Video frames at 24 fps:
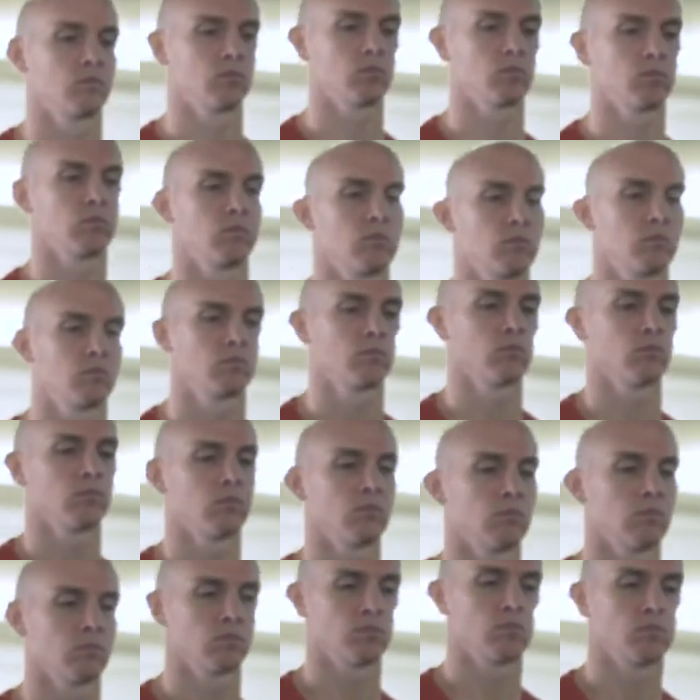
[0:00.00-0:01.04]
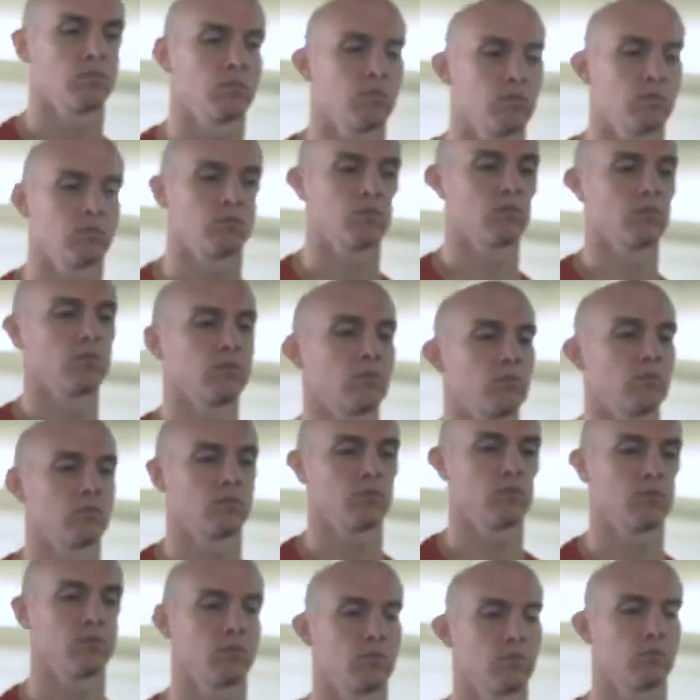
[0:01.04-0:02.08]
I'm Scott White. We talked
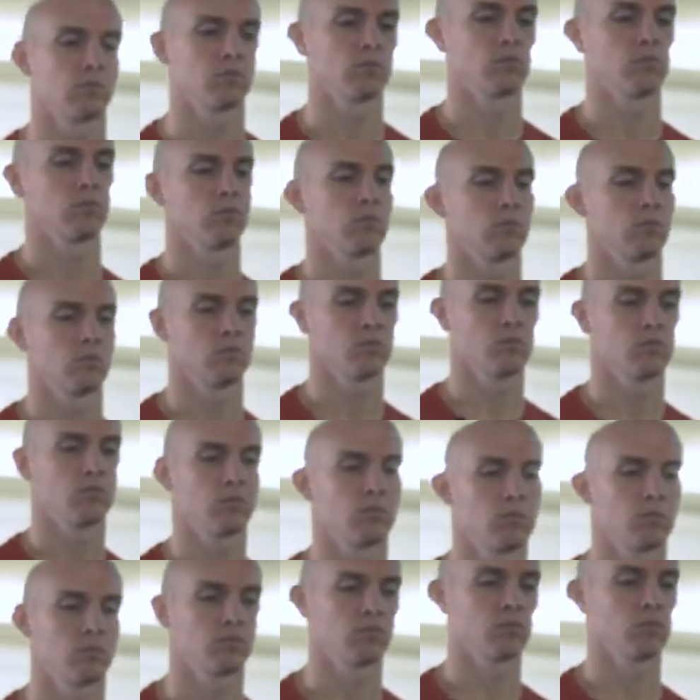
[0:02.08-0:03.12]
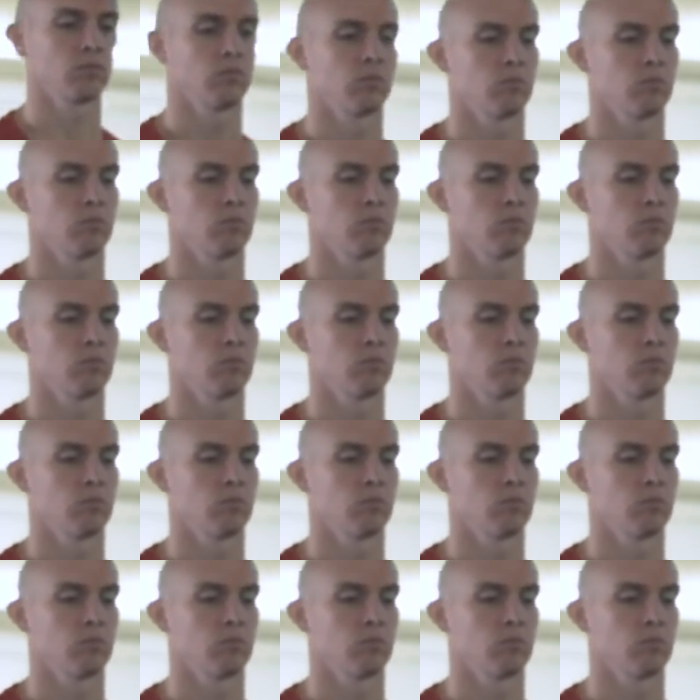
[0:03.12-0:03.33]
about proper form on elliptical.